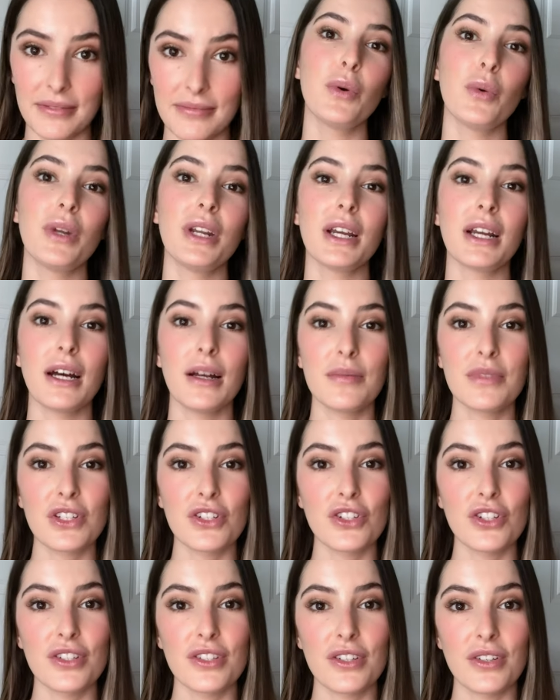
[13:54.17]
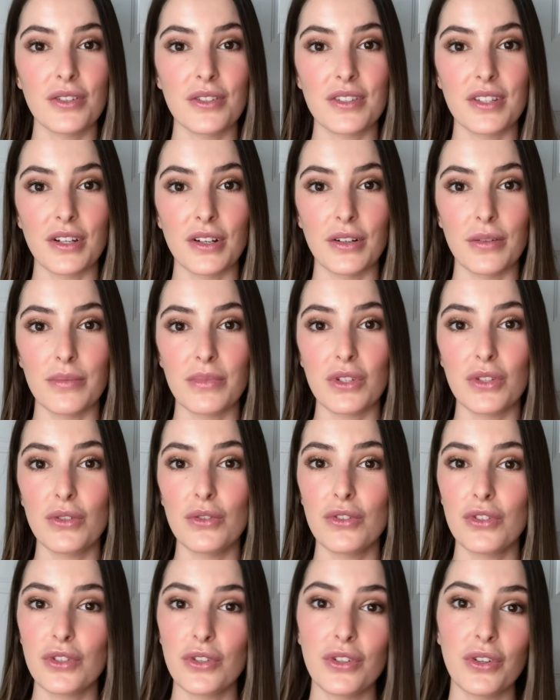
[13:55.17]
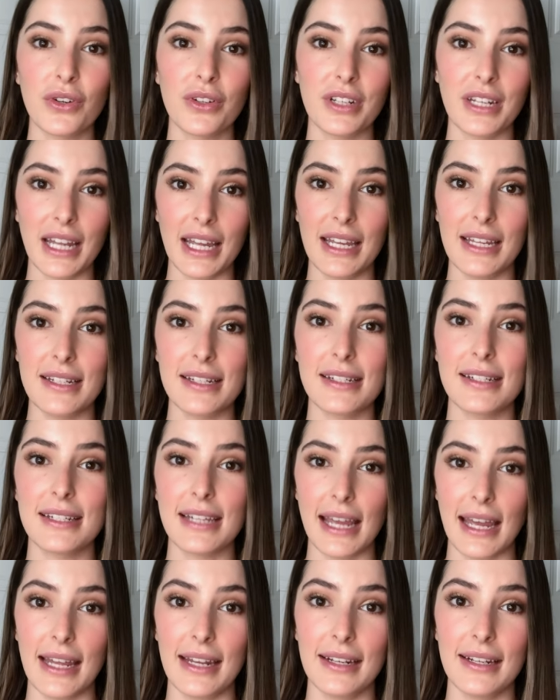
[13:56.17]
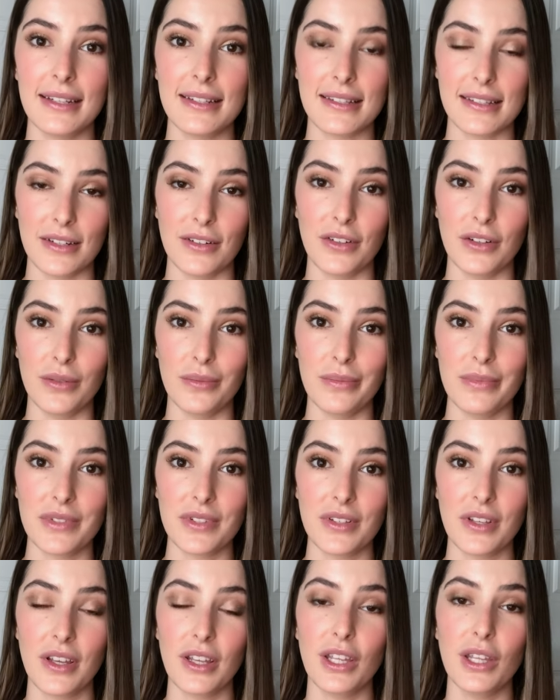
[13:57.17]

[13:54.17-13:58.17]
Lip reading: But when it comes to choosing your serums, you do not need 10 serums.